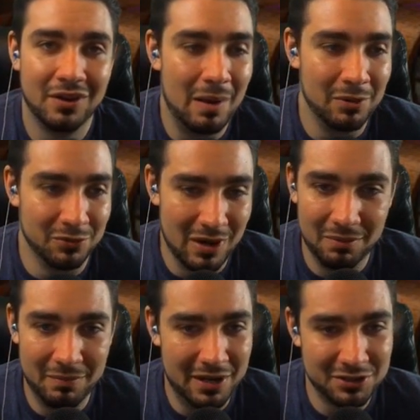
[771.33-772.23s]
Goblin
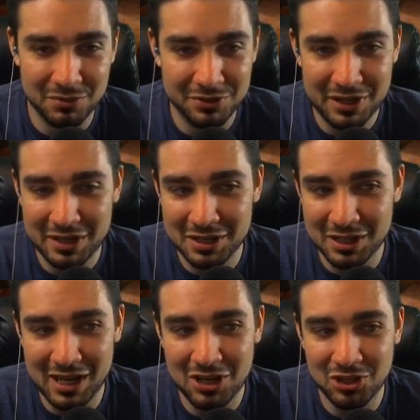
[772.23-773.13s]
Rabblemaster was any
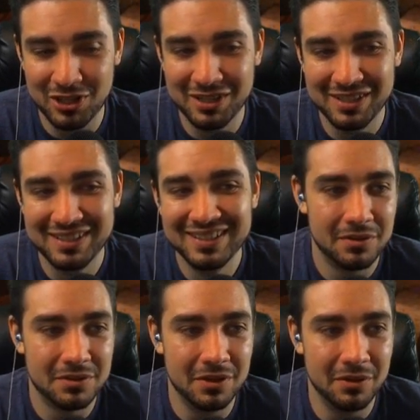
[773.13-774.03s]
indication.
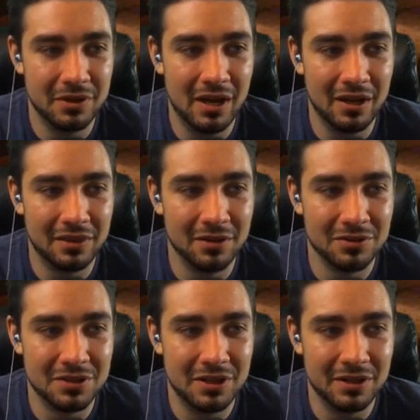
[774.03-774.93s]
So yeah,
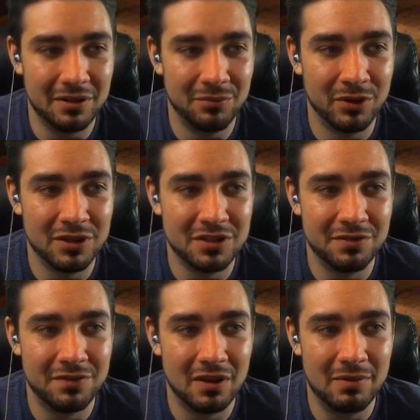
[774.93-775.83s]
we're going to see a
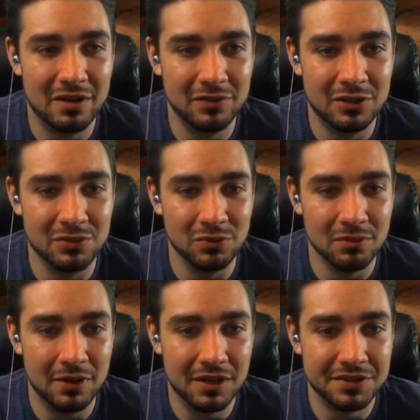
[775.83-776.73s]
fair amount of Legion War
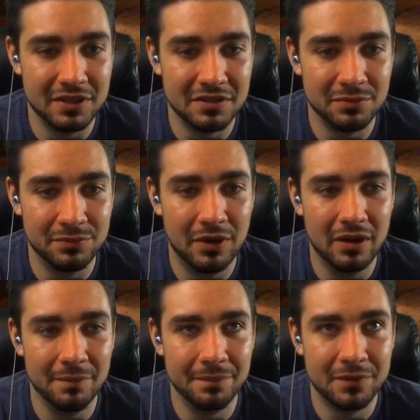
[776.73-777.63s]
Boss, and it's
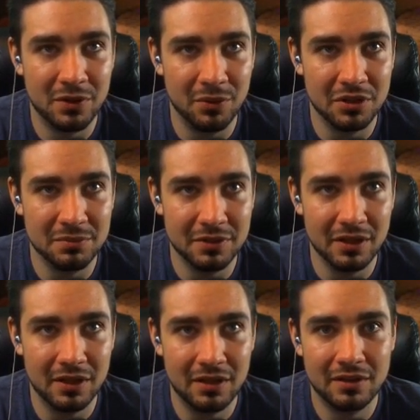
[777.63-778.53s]
going to be
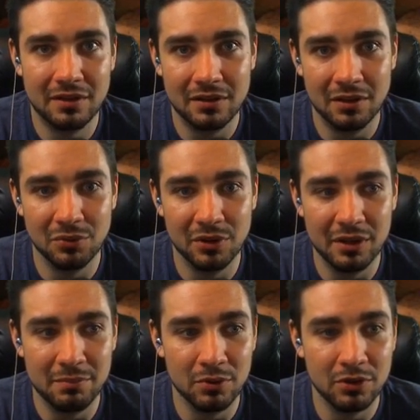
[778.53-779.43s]
a
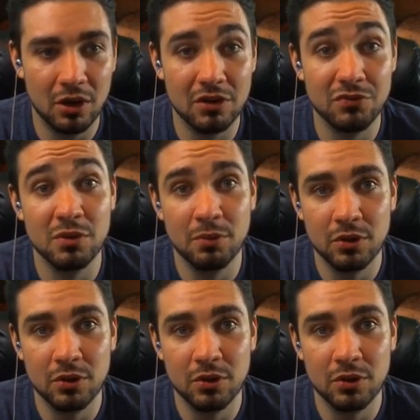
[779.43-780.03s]
really important card for the